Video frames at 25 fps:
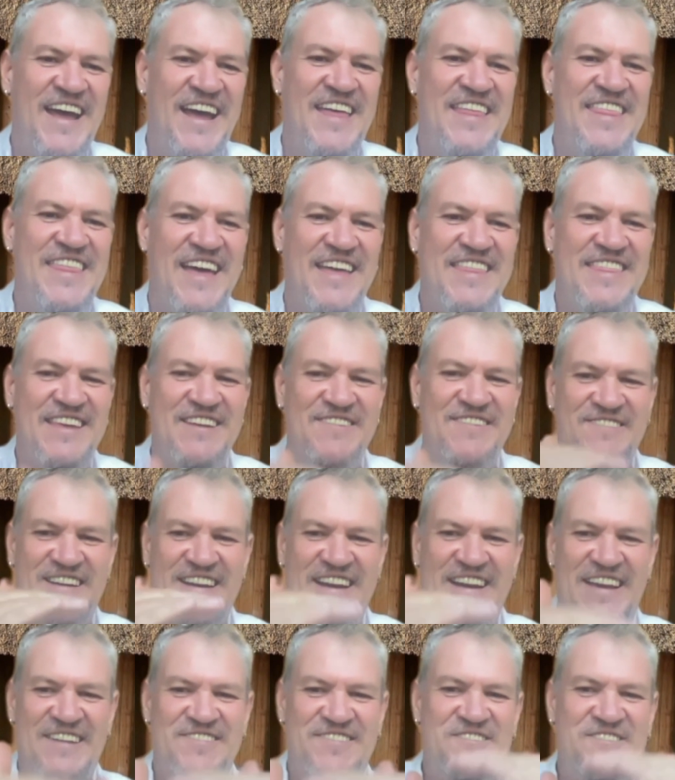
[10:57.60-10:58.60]
I, I, think
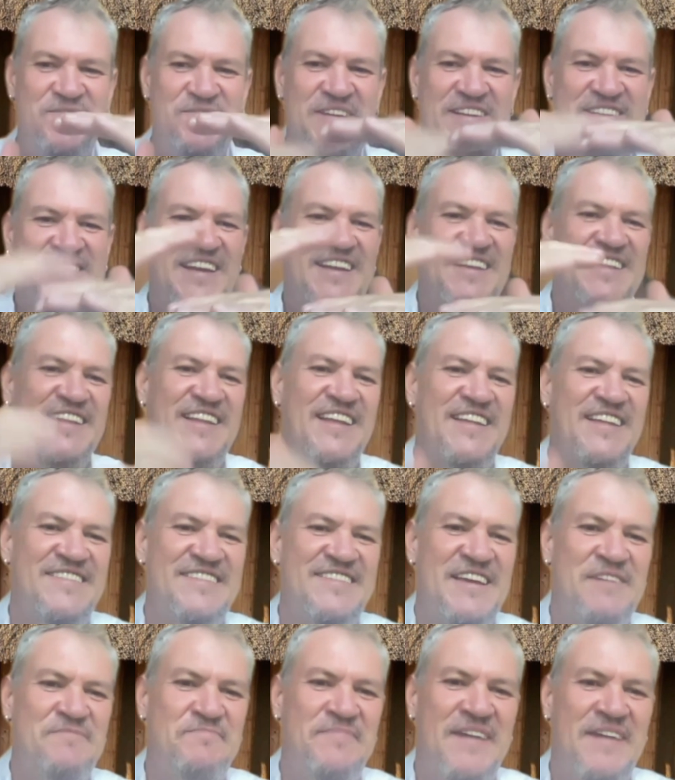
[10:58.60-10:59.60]
one has to be gentle and
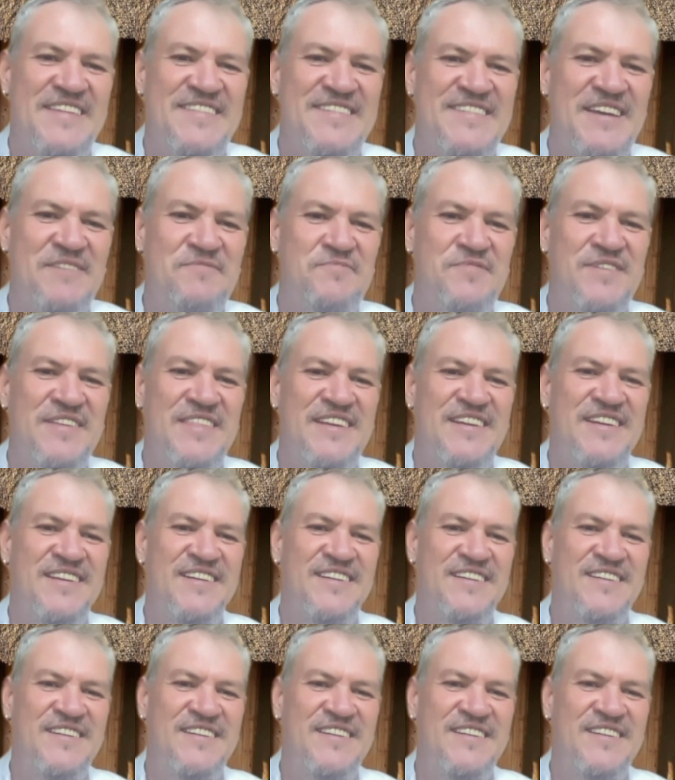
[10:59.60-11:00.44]
step by step with it